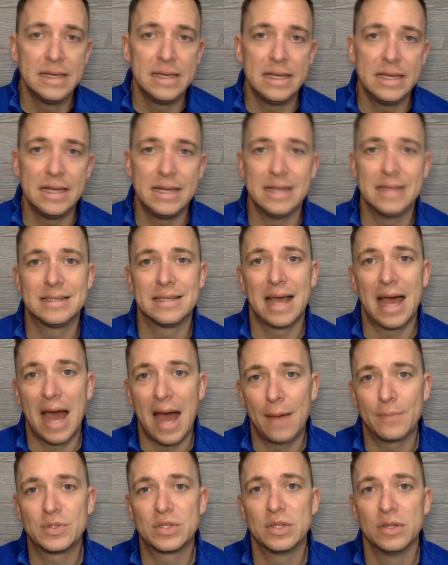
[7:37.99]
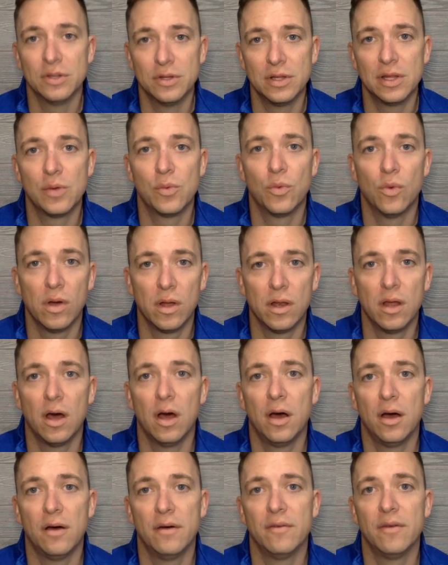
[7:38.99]
It is absolutely one
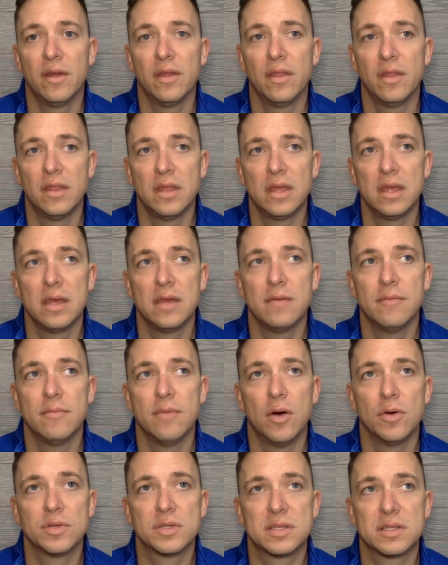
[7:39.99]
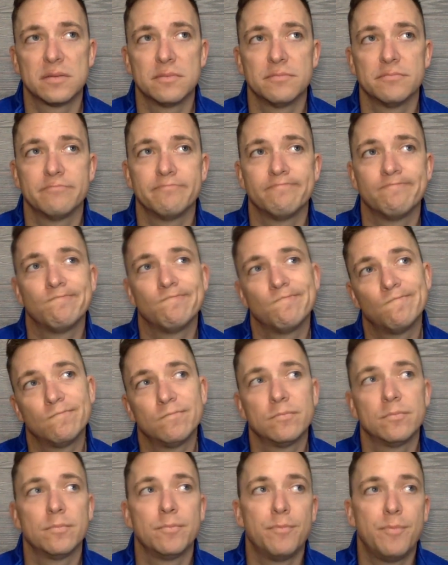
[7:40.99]
of the most
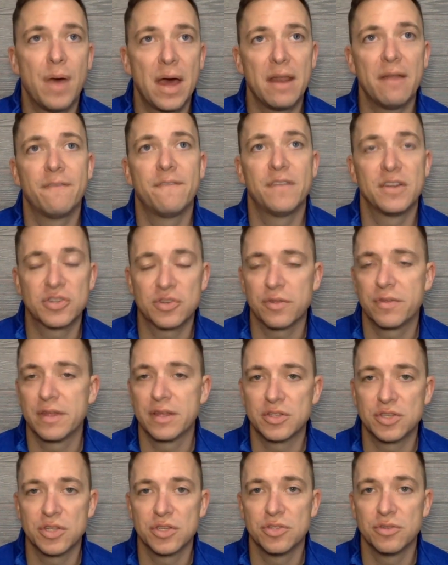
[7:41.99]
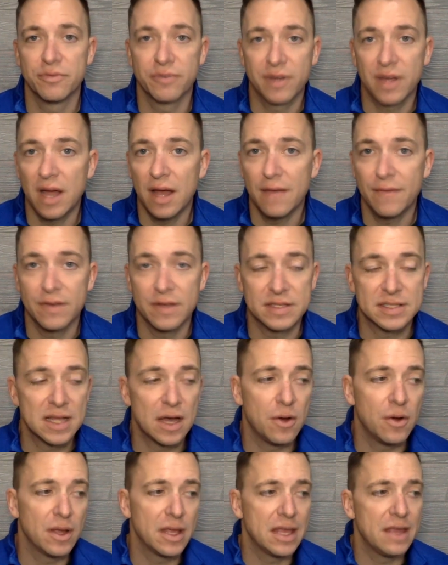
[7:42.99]
beneficial things you can do for confidence.
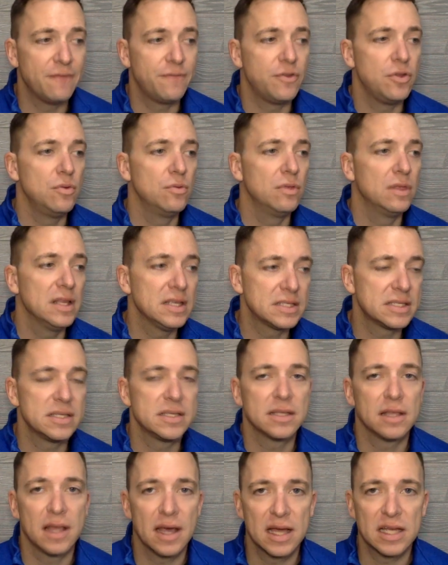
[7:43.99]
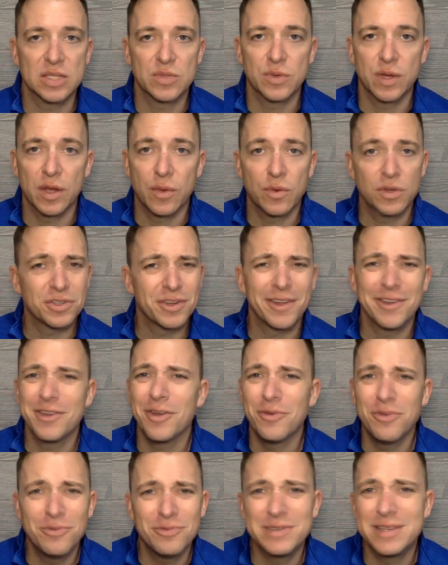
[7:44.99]
Now, if you listened to last week, which I
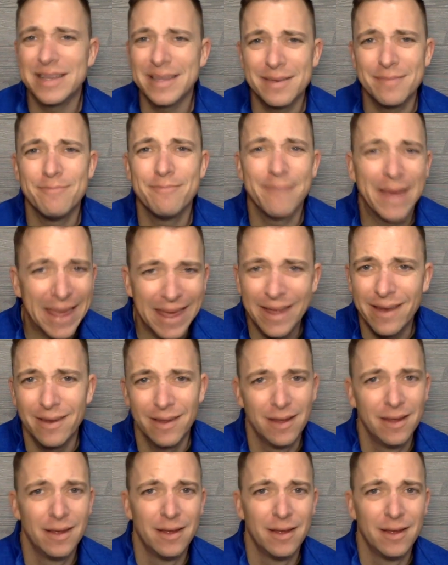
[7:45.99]
know you did, man,